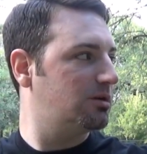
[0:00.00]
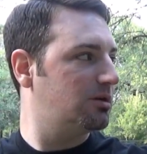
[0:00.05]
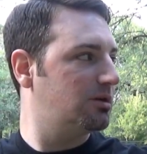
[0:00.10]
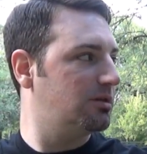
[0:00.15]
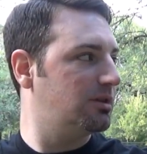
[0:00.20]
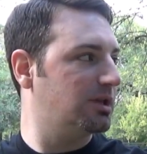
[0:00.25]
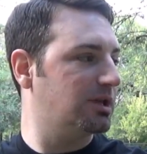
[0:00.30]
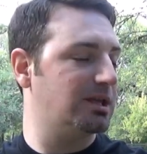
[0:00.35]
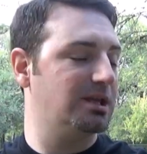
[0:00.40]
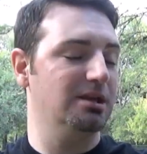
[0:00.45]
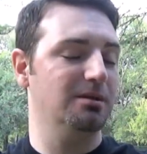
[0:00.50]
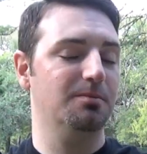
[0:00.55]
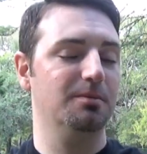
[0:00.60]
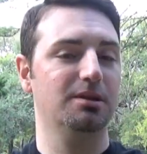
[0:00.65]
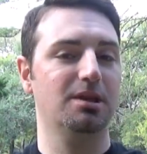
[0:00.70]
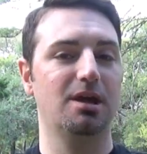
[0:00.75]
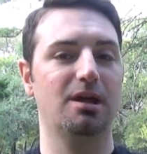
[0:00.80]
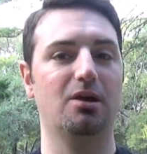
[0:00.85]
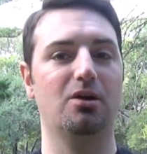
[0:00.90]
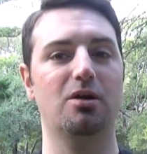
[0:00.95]
And then keeping
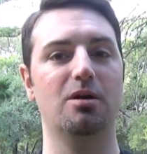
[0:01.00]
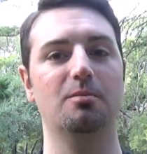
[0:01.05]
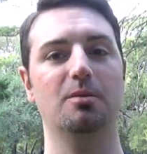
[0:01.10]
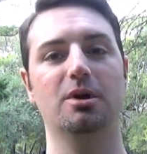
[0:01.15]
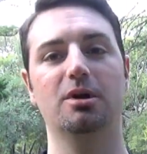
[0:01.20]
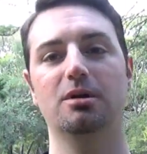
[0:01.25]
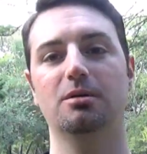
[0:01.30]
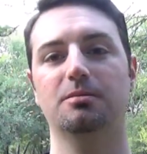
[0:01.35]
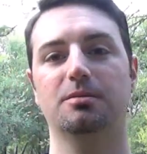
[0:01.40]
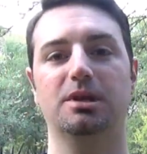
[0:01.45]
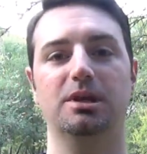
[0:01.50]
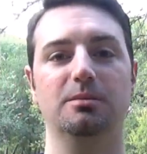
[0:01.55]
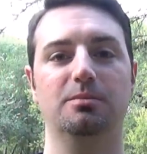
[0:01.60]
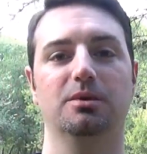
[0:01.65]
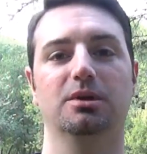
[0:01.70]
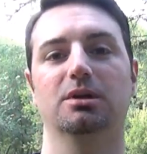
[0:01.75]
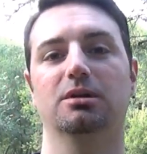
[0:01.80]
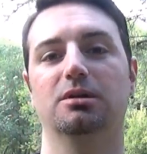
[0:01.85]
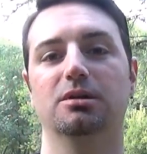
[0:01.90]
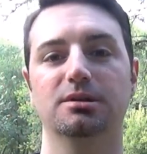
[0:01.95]
that arm up,
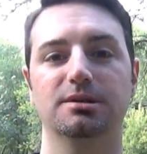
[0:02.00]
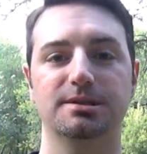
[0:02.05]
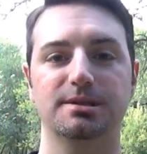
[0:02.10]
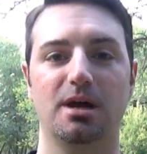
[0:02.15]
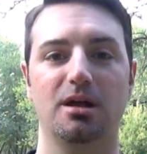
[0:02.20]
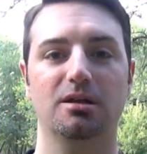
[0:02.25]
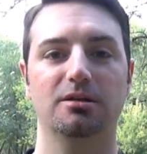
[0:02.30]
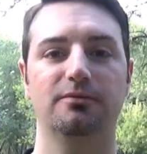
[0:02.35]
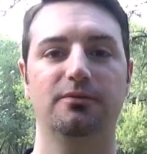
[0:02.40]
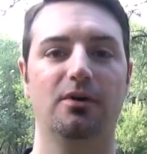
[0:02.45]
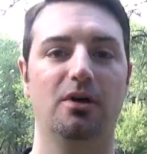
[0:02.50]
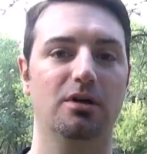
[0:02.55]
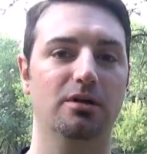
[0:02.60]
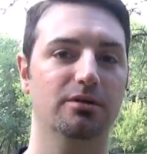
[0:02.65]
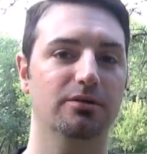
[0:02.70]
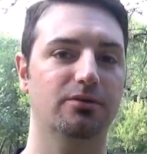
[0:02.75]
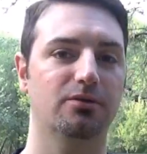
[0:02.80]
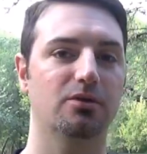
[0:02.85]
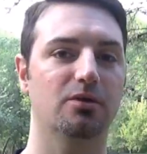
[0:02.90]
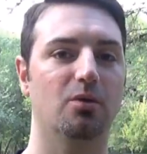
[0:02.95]
keeping a good solid follow
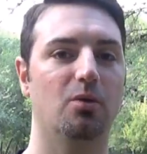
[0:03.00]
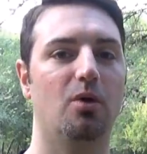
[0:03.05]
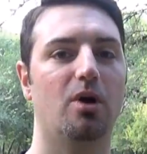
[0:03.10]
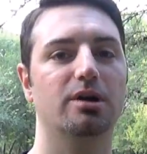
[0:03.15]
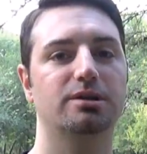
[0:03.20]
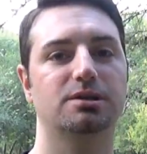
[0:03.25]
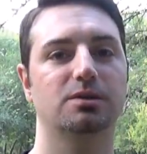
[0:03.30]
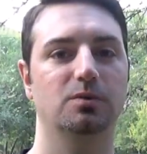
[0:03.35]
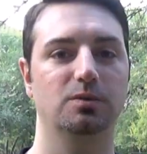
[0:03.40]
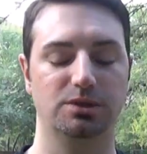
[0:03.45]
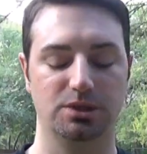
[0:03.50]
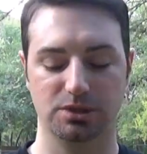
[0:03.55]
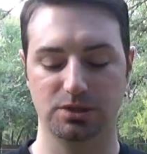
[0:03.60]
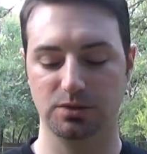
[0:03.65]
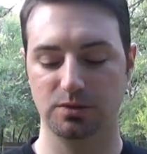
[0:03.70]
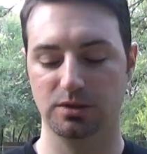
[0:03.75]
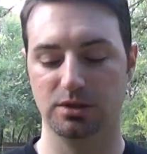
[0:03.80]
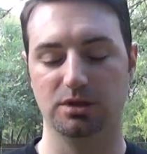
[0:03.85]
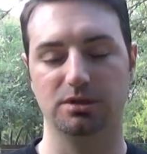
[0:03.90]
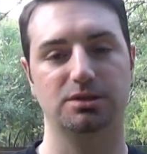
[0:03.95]
through, and watching what you're
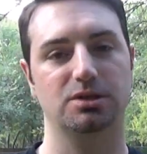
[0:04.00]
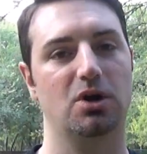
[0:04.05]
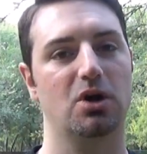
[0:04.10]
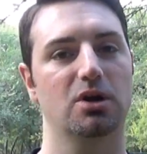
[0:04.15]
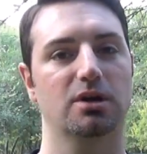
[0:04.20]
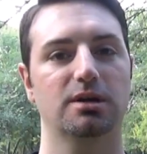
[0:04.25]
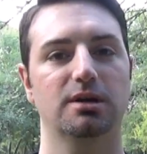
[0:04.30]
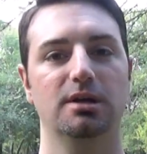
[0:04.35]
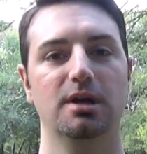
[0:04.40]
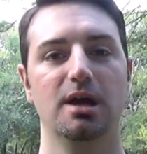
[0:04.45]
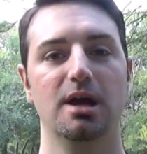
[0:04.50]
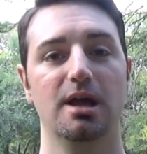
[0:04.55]
doing on target,